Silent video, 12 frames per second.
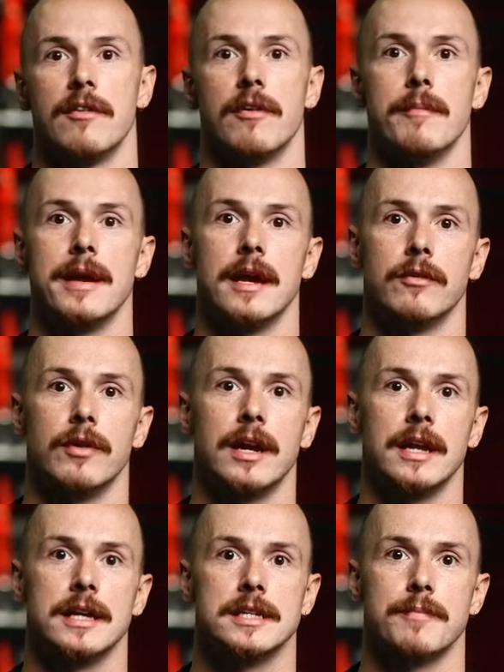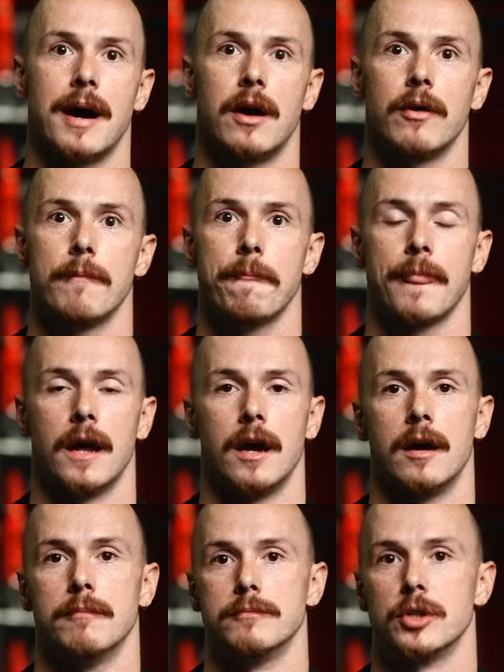For me, it really is about
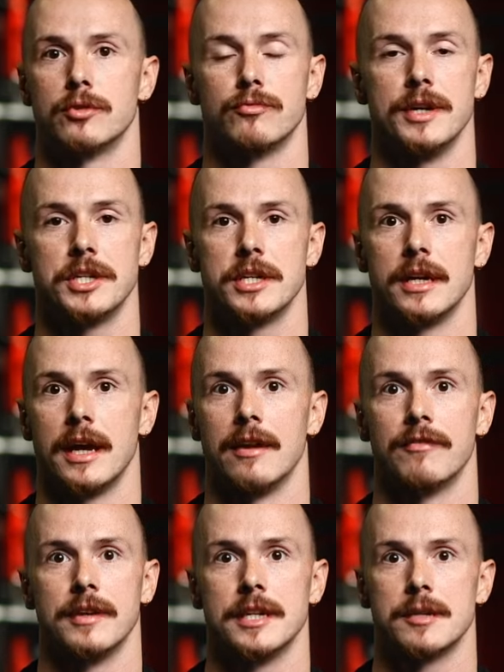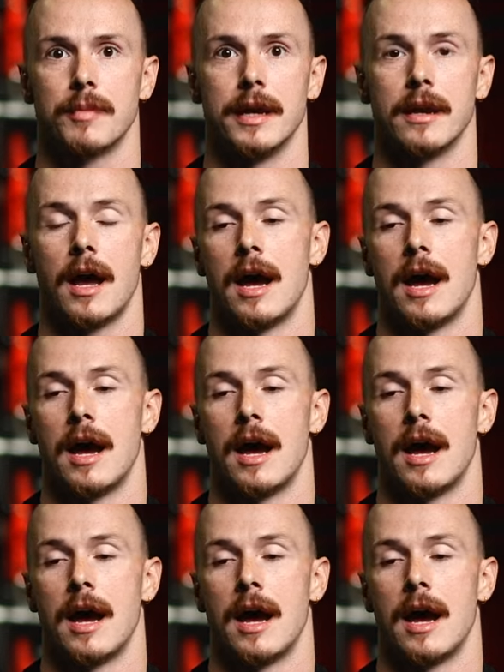just reaching in for discipline.